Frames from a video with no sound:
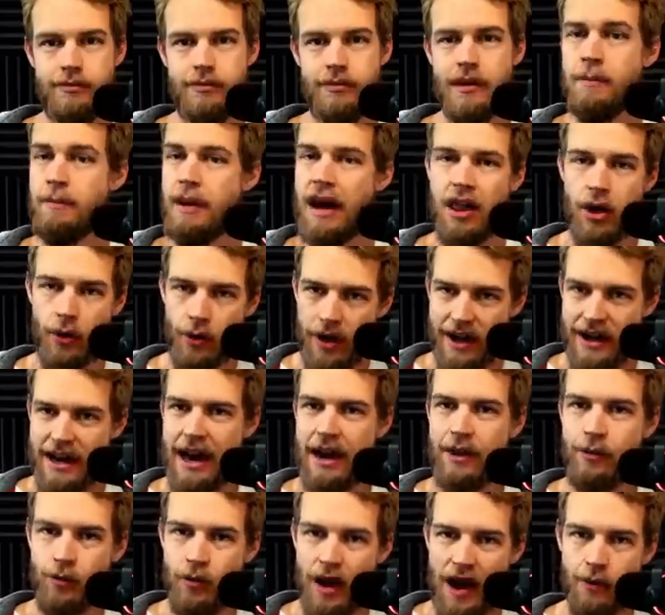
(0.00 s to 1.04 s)
And by the way, I,
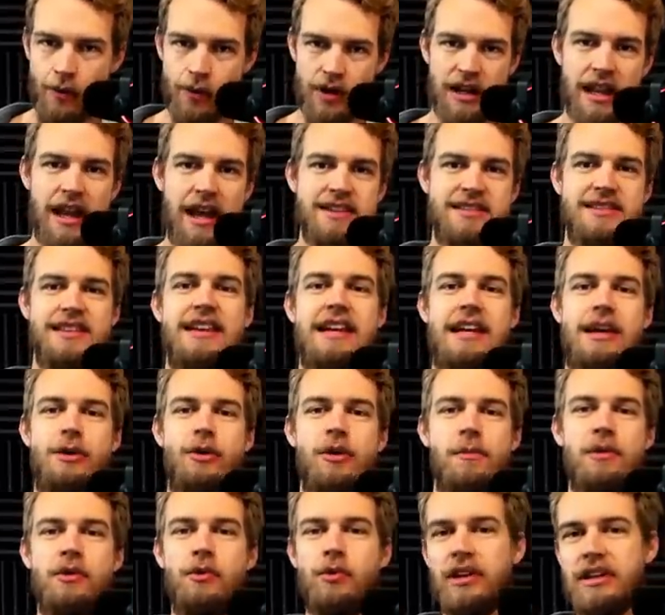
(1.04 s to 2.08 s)
I realized that it would
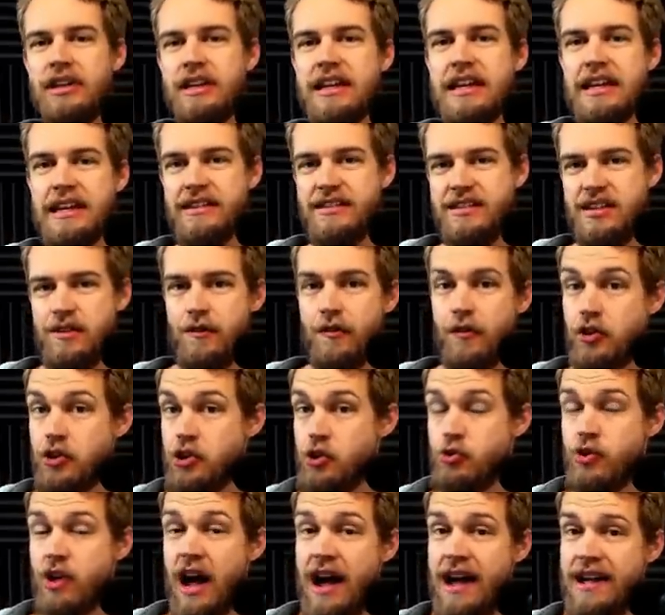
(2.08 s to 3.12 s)
be really easy for you
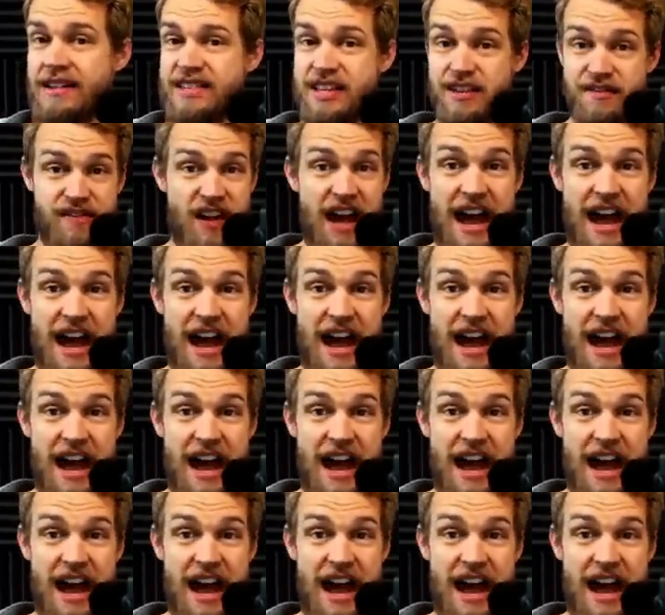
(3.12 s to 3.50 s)
guys if